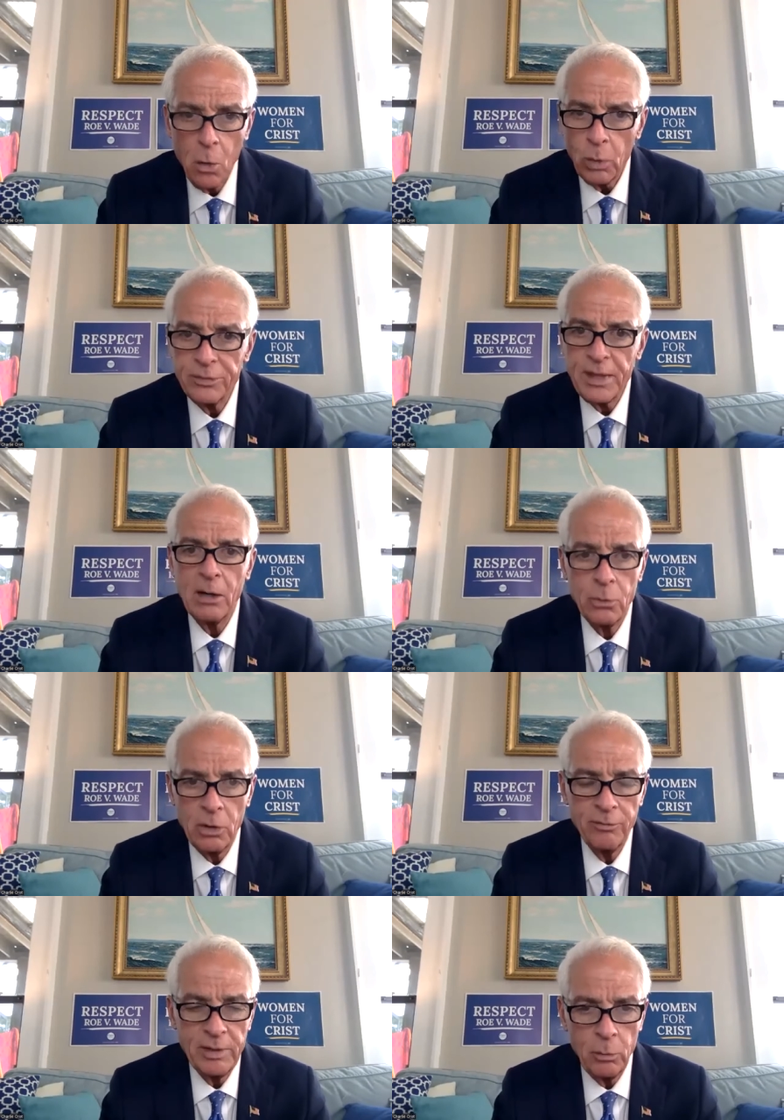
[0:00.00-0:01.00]
Without
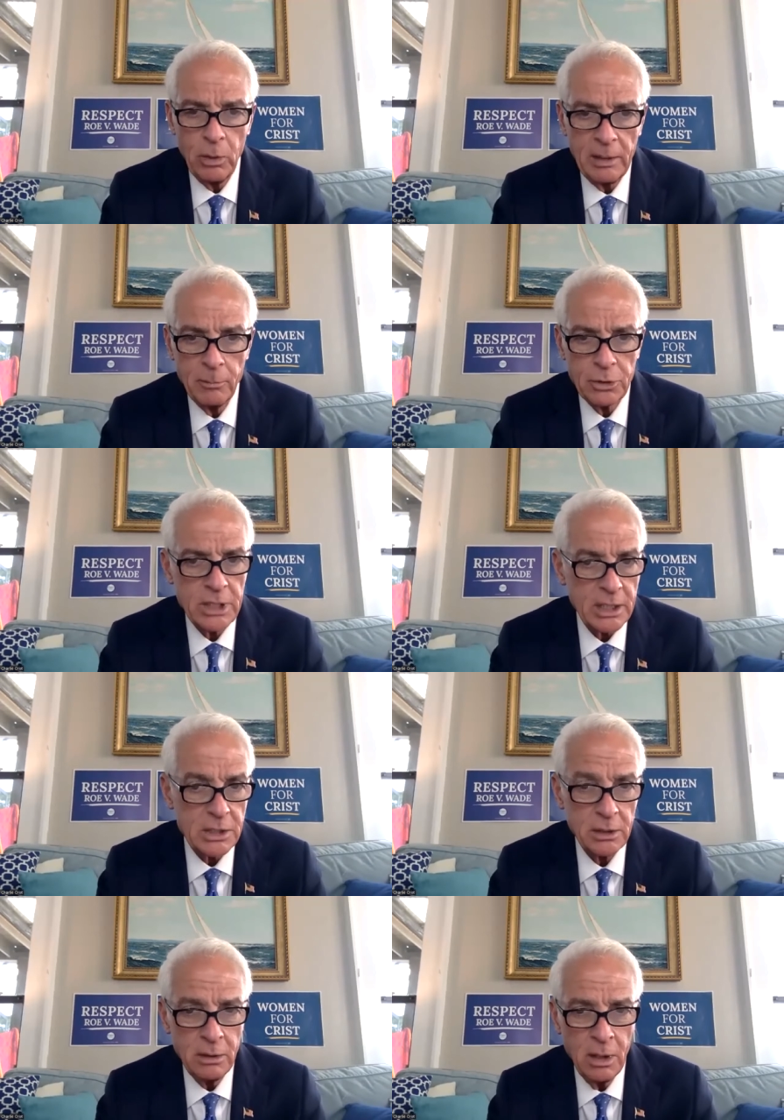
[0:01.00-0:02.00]
Roe v. Wade
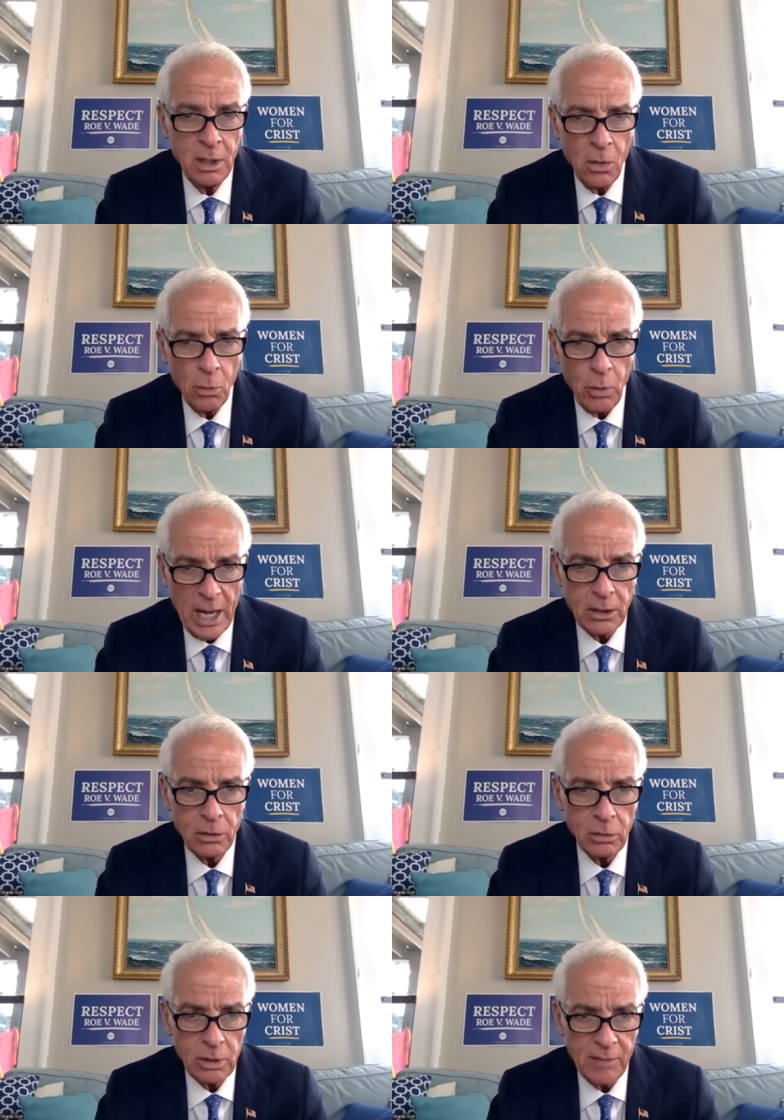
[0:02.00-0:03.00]
protection,
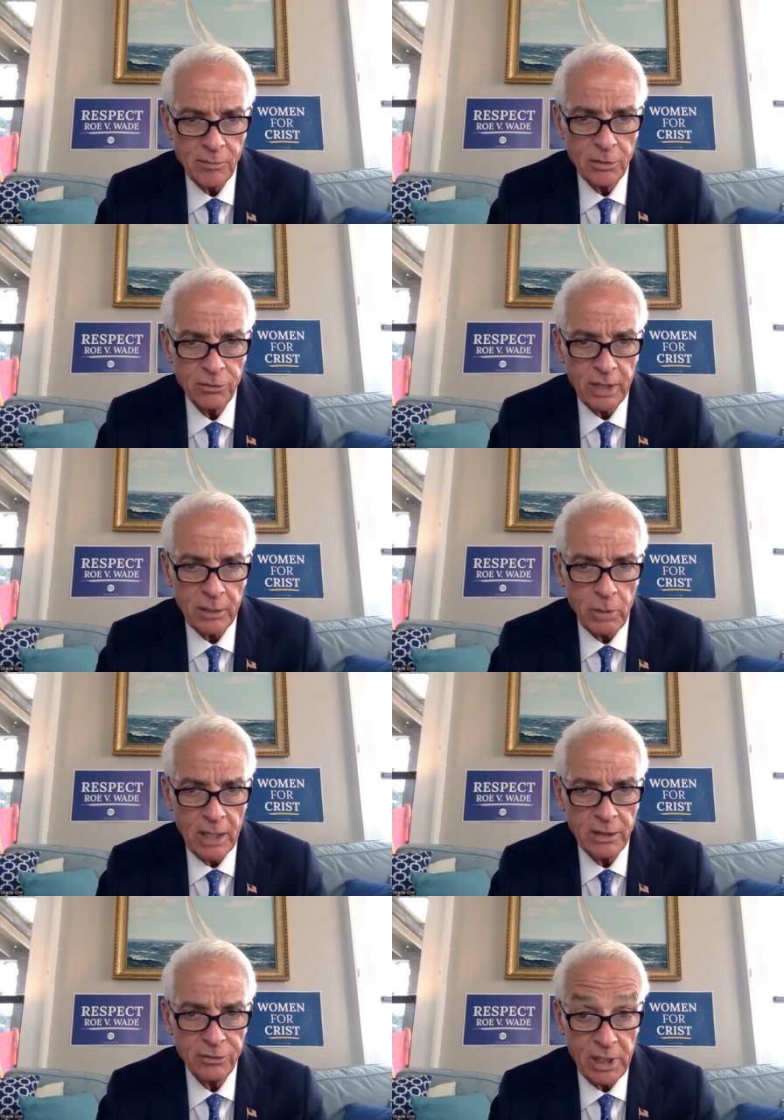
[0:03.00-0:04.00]
radical governors like
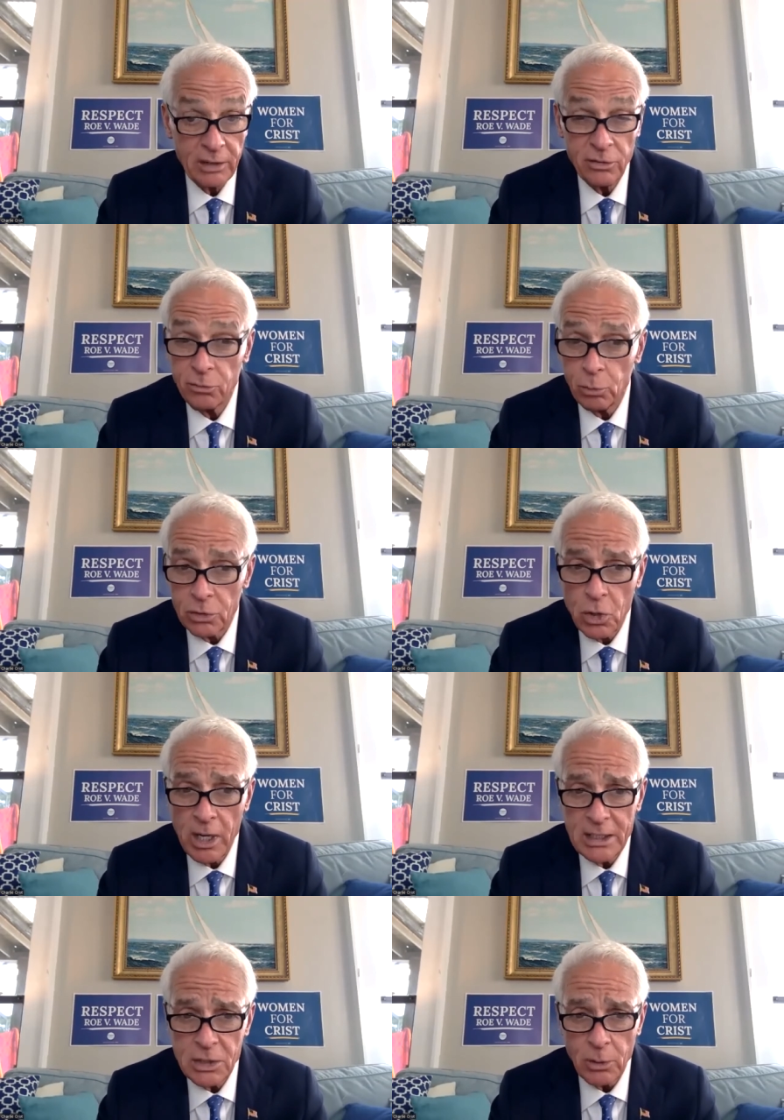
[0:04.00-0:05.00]
Ron DeSantis will
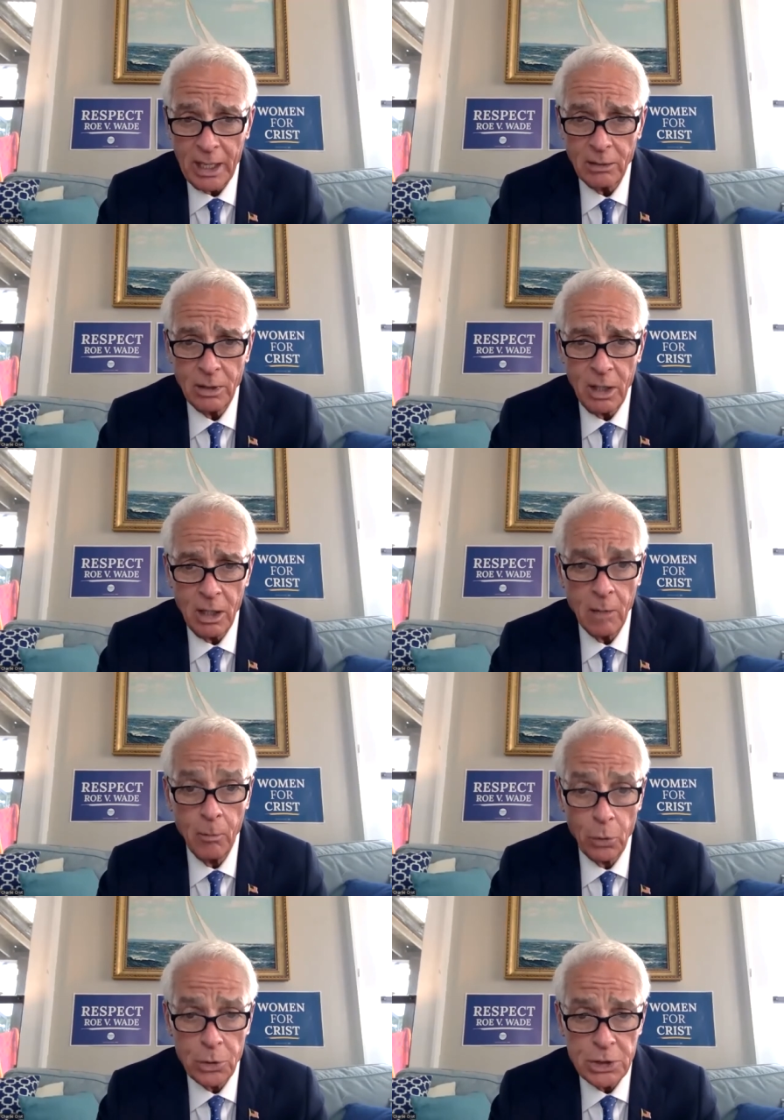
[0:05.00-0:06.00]
try to outlaw
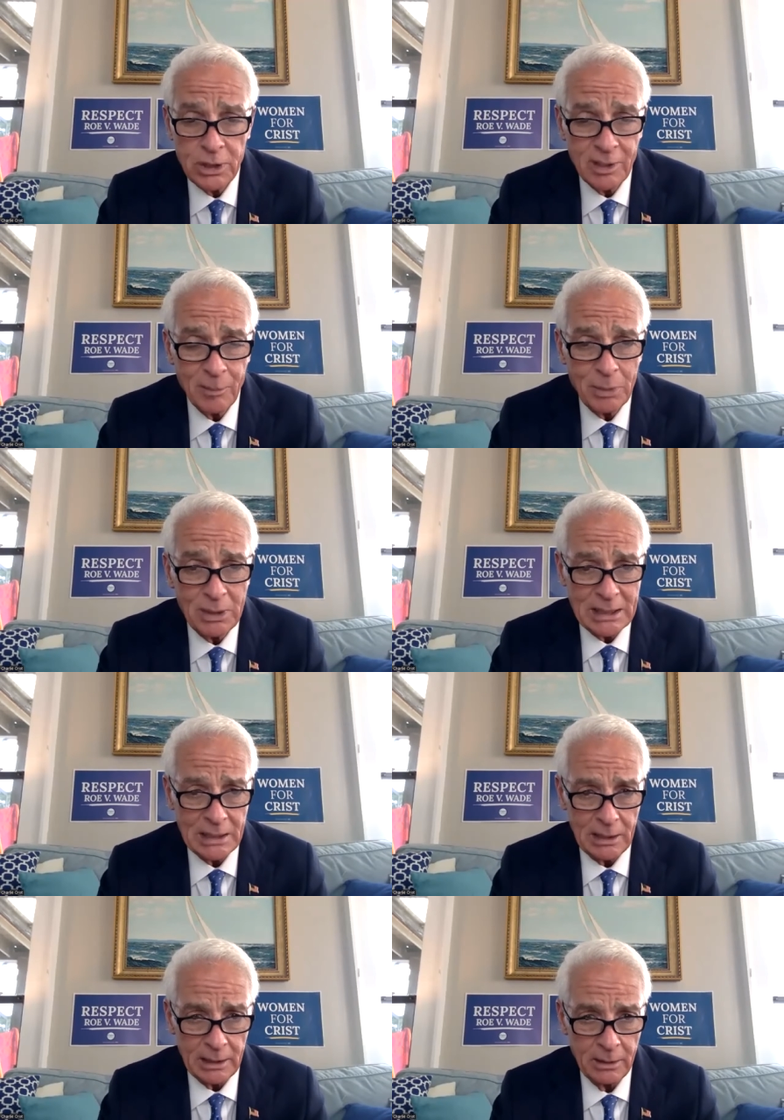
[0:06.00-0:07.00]
abortion
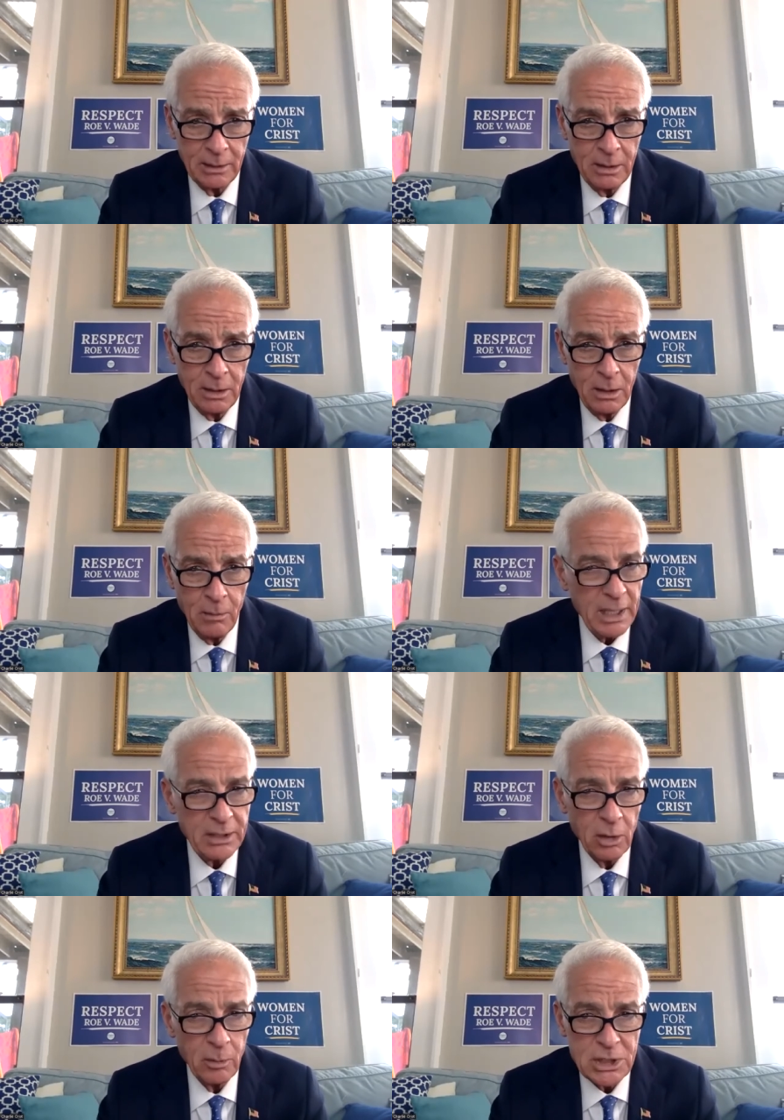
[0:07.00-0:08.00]
completely. Make
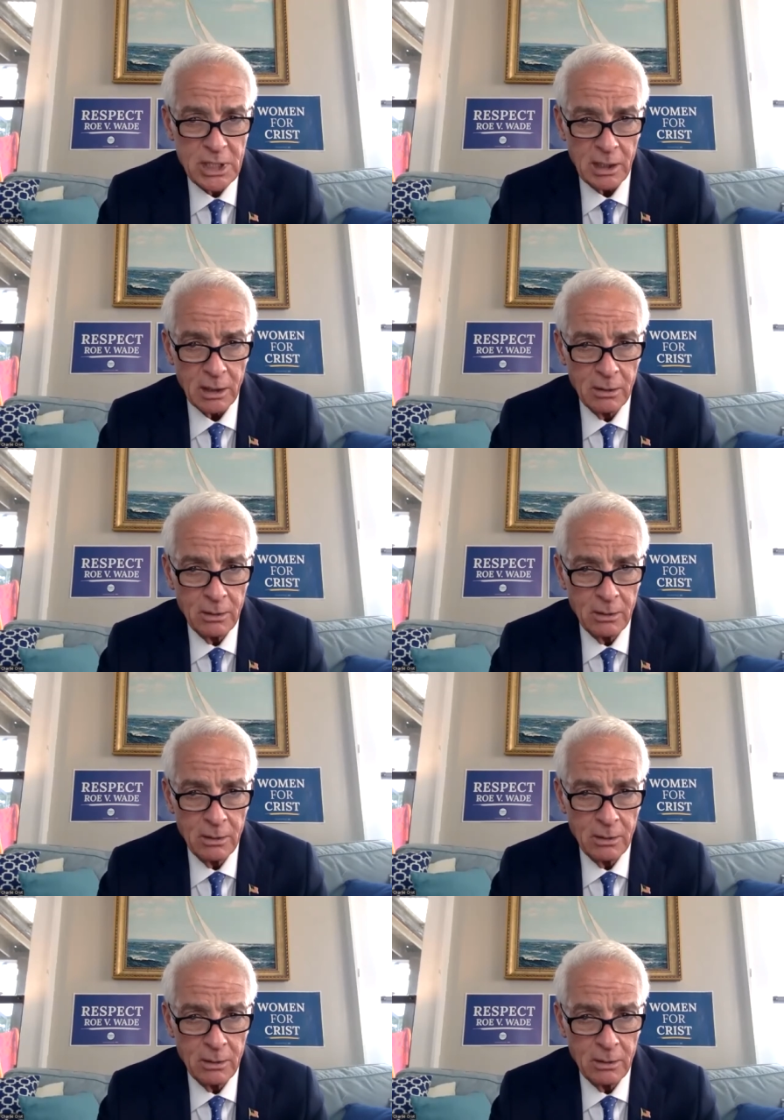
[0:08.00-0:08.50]
no mistake,